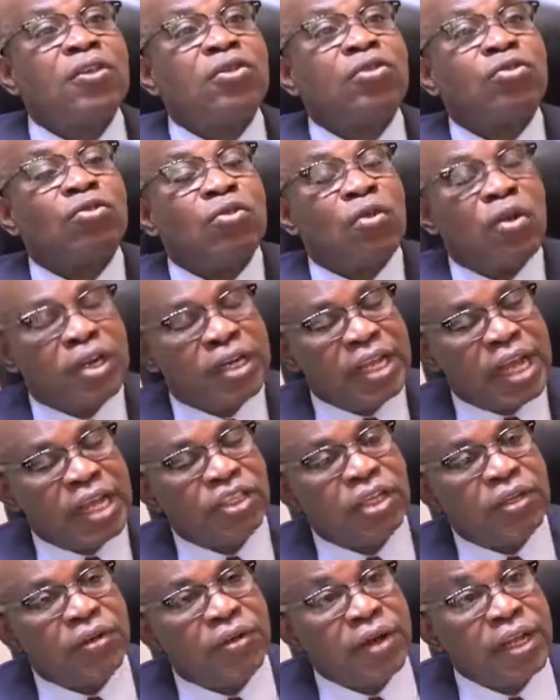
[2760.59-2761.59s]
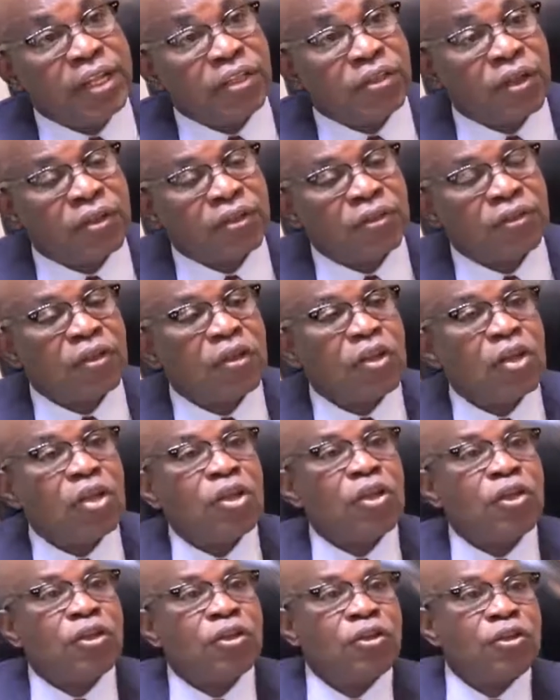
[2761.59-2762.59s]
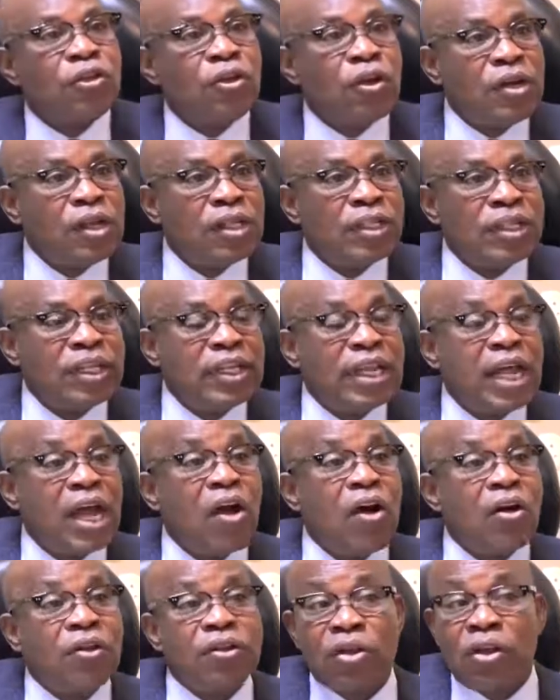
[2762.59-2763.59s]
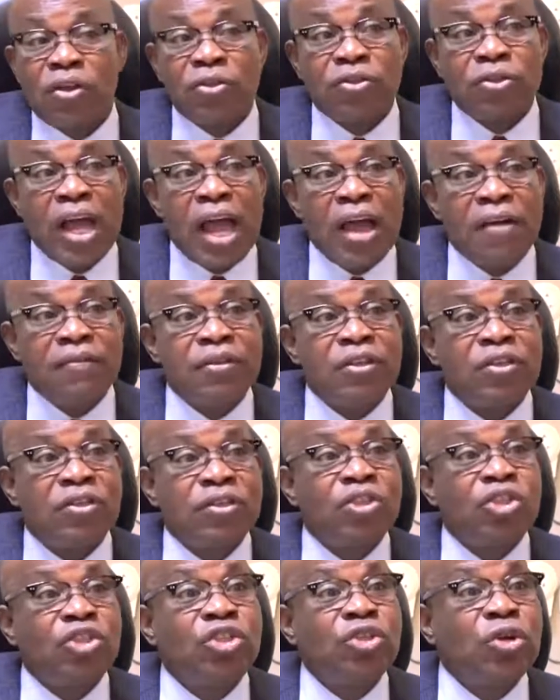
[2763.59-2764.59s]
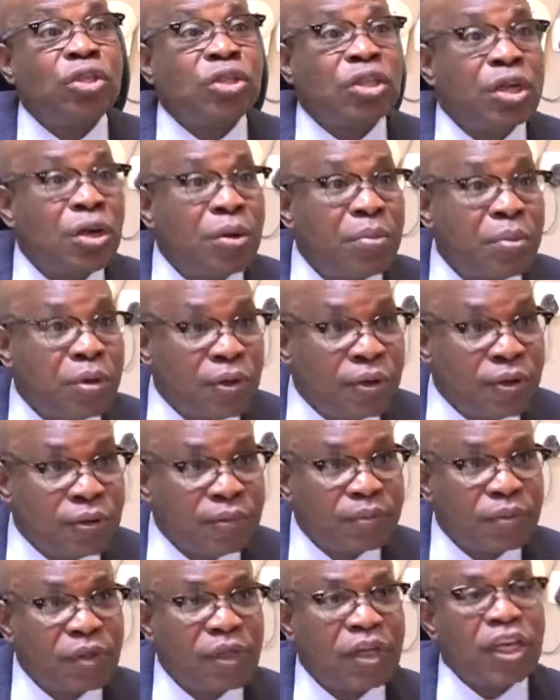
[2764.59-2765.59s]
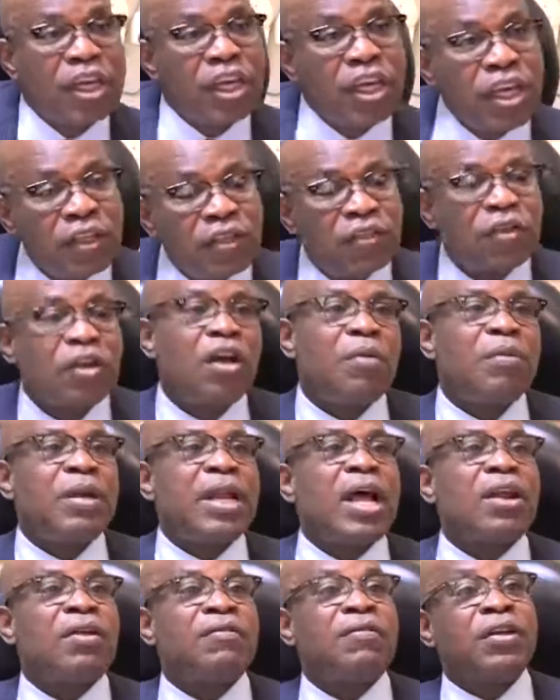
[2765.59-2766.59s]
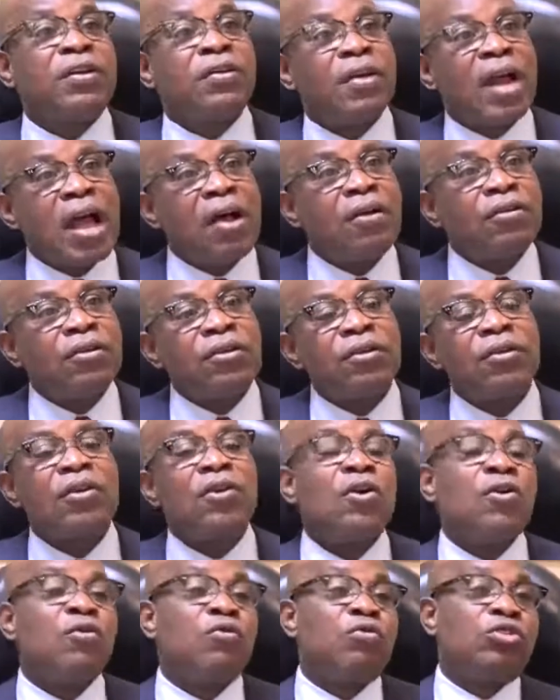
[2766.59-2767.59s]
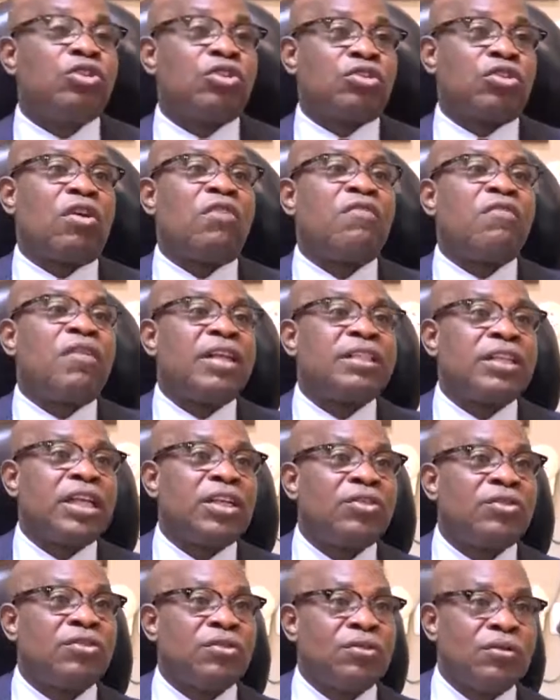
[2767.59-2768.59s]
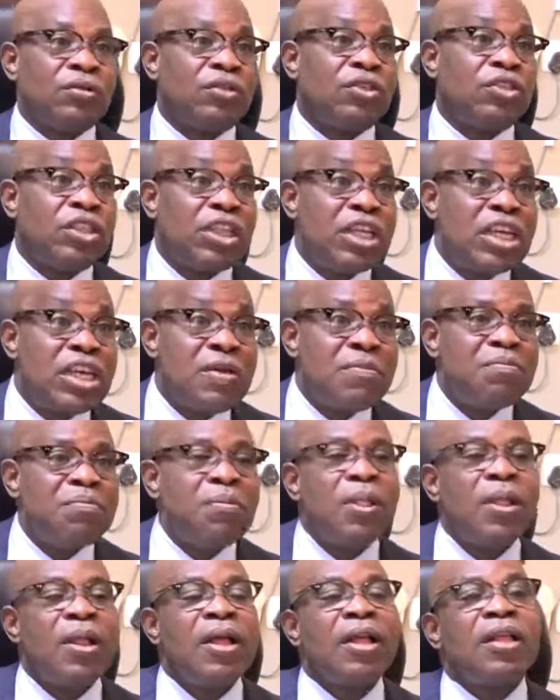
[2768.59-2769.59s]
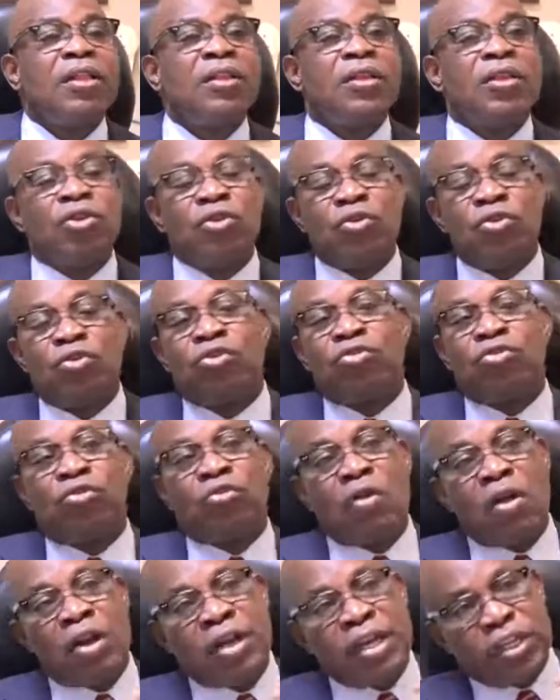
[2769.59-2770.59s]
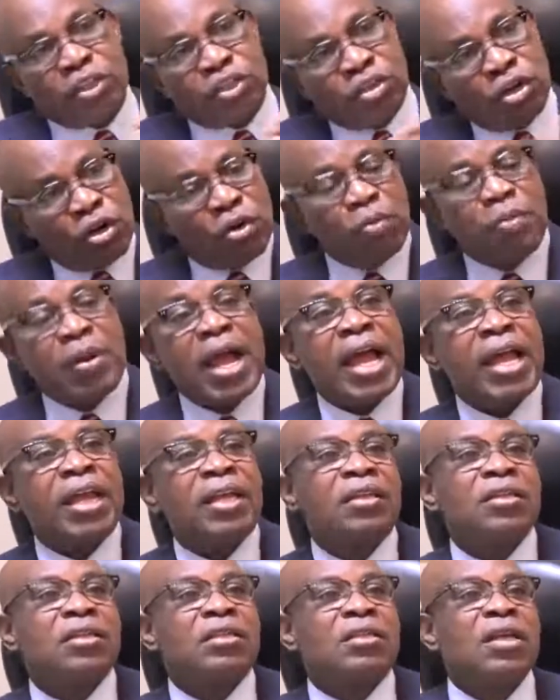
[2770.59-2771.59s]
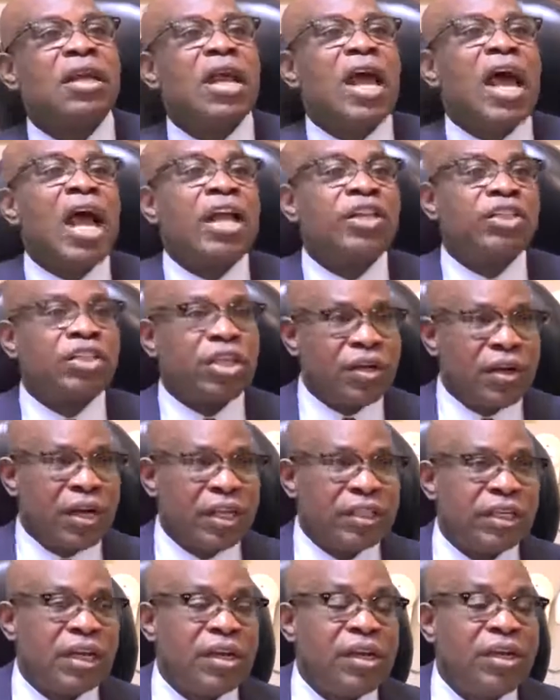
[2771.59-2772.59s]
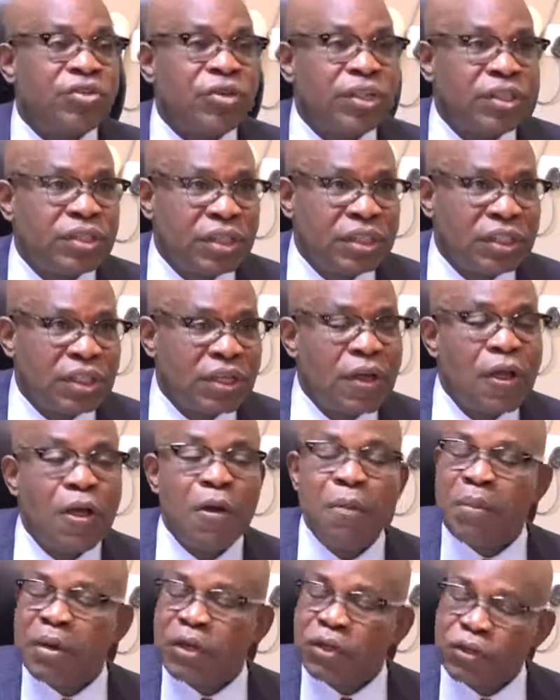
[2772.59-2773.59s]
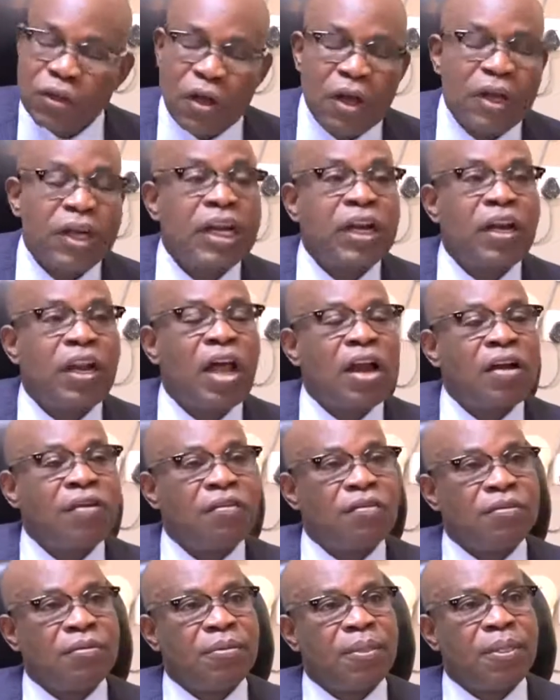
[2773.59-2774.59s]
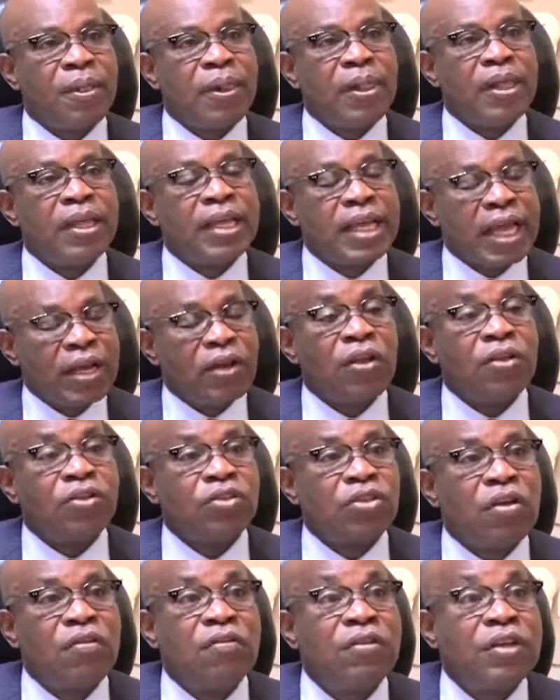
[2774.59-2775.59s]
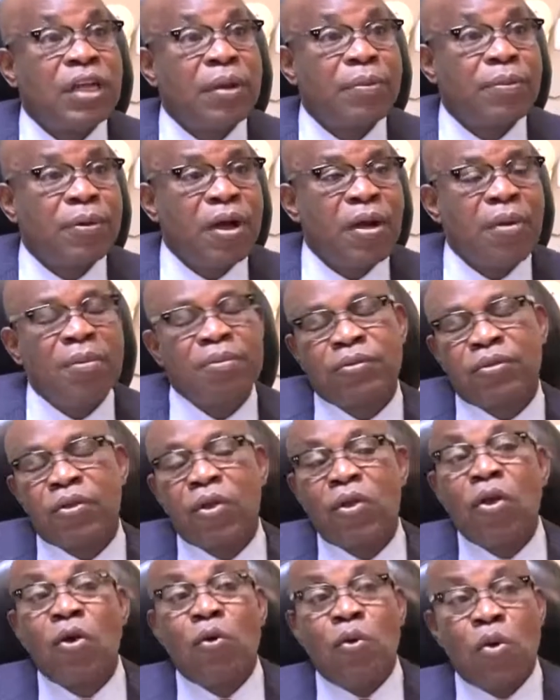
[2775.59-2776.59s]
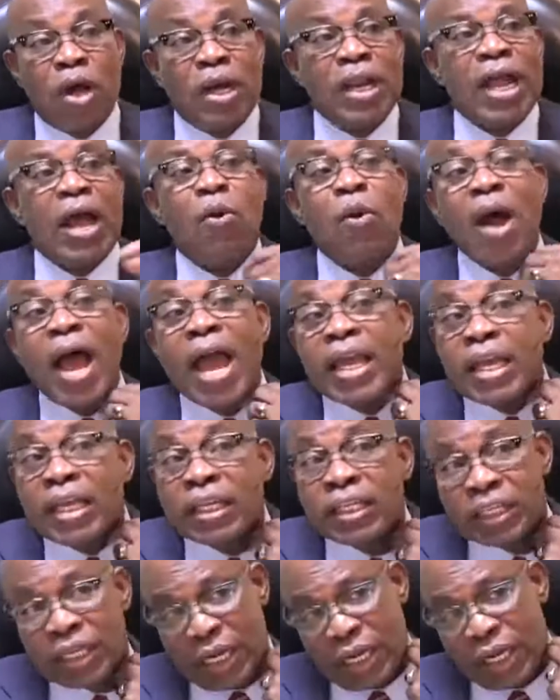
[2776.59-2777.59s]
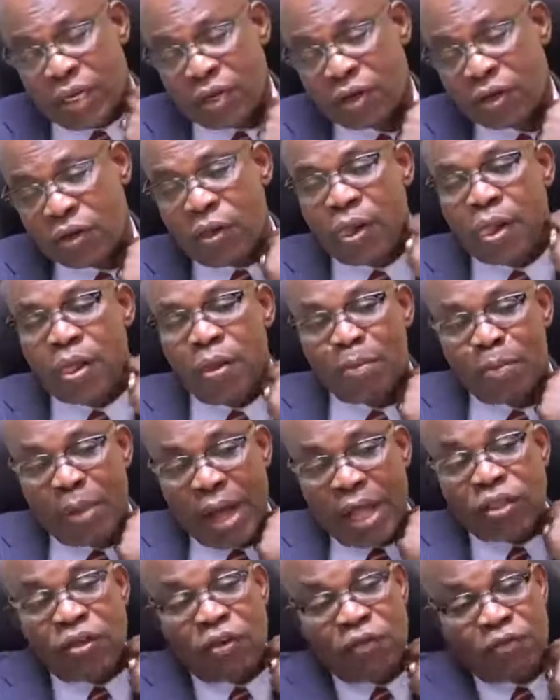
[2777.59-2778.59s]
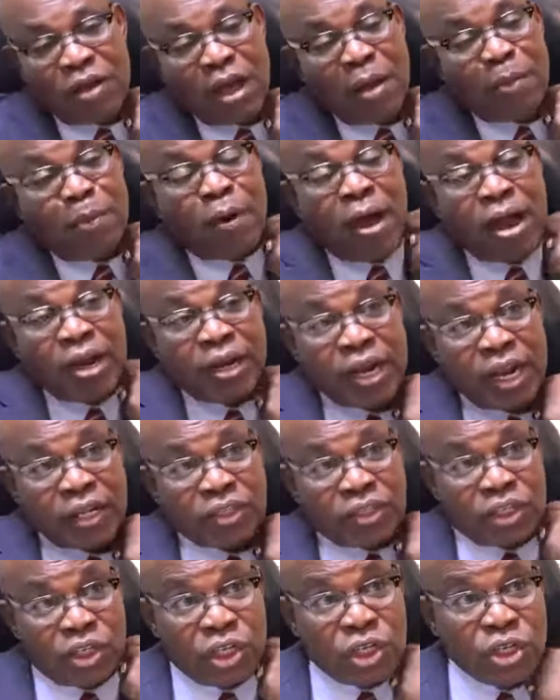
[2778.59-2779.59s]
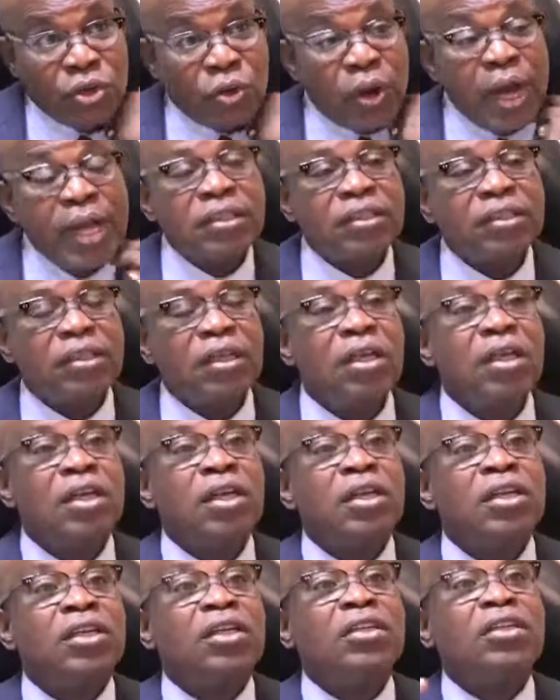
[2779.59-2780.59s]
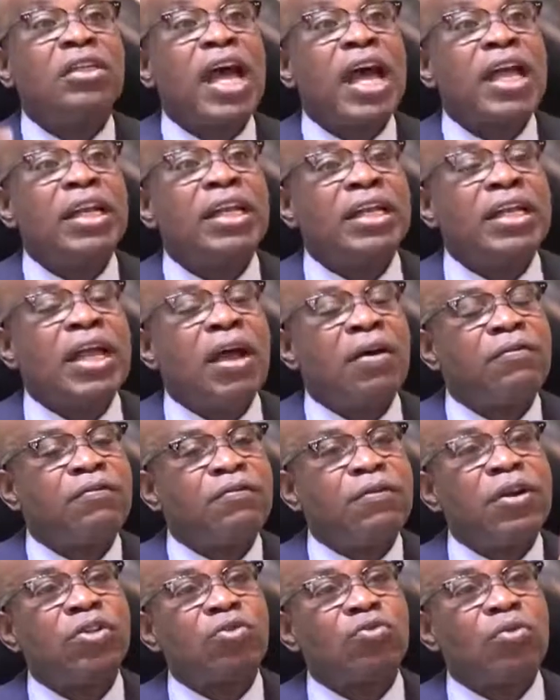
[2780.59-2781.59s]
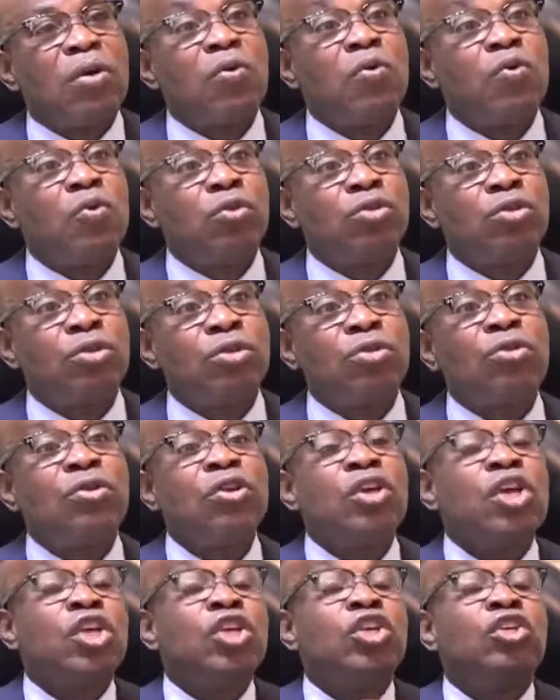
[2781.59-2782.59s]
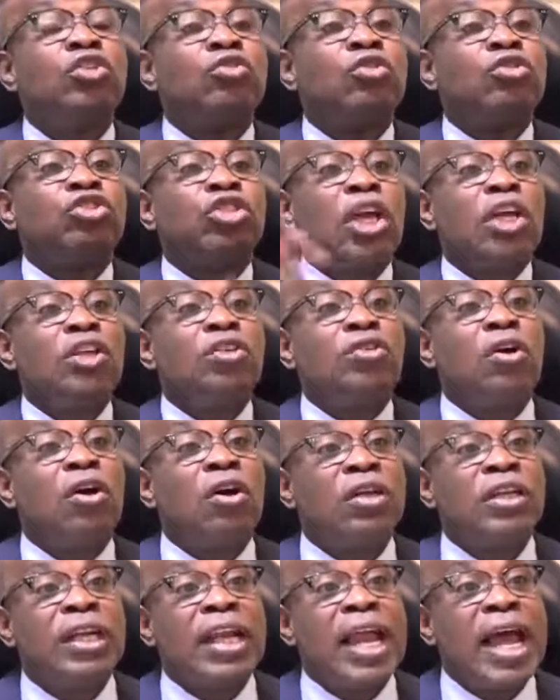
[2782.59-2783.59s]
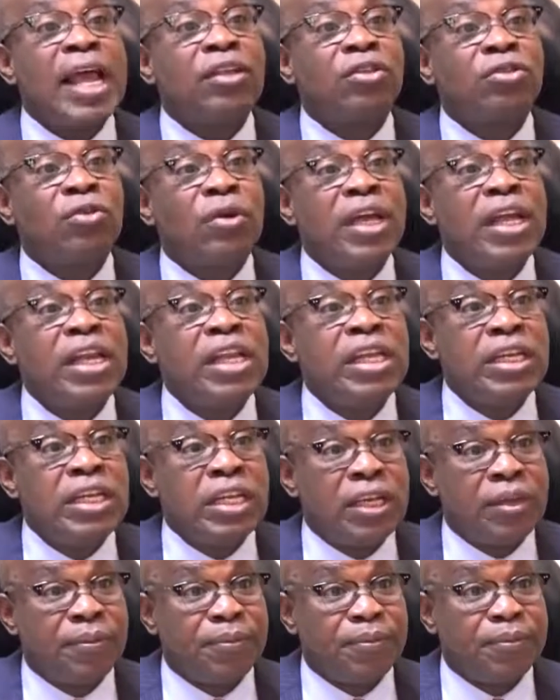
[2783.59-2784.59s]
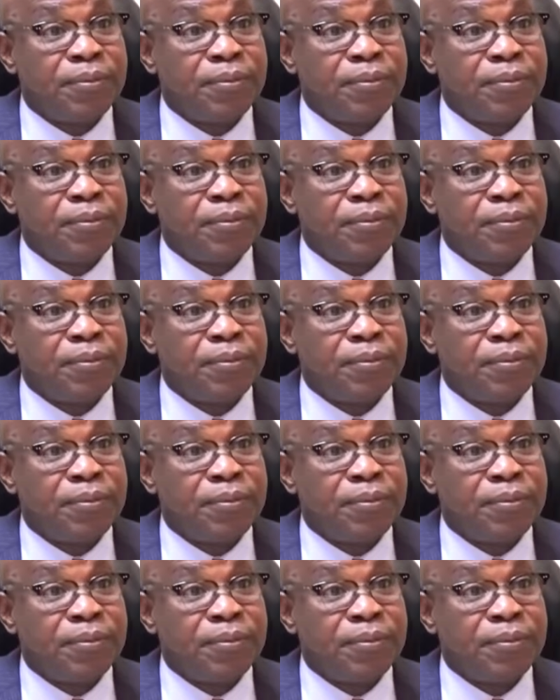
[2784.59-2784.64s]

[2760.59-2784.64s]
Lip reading: to run their generators. The only thing they also have is geothermal, heat coming out of the ground, which is converted to steam. They use to run the turbines and generate electricity. But it's not a lot of them. It cannot solve all their problems. What Hawaii did, part of our partners in the US, decided that first what we'll do is to change all the lights to LED.